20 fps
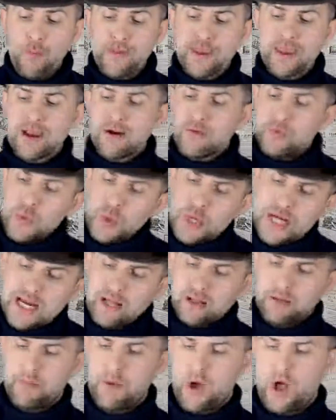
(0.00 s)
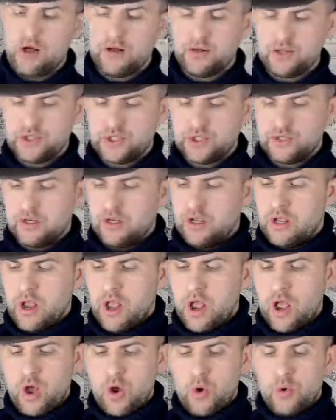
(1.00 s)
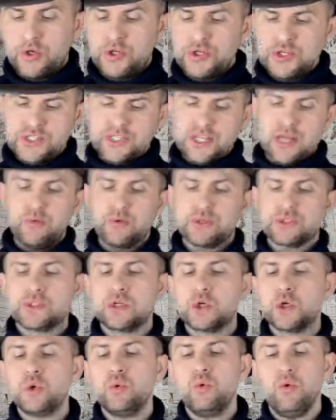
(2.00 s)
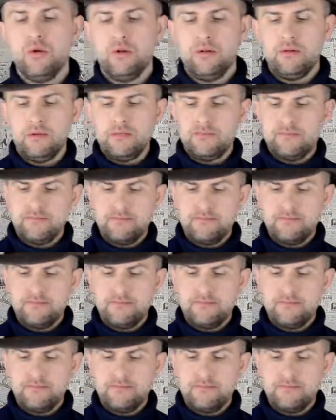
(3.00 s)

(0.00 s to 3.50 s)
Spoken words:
me a real apology. What you said was cruel.